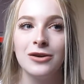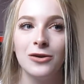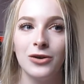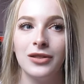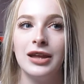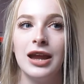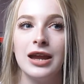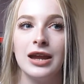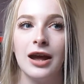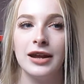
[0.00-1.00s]
on
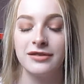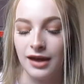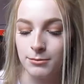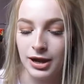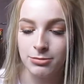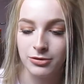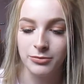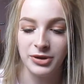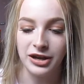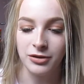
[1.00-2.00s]
the exam paper
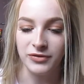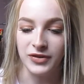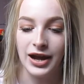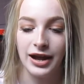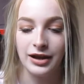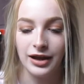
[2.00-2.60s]
and we end up with like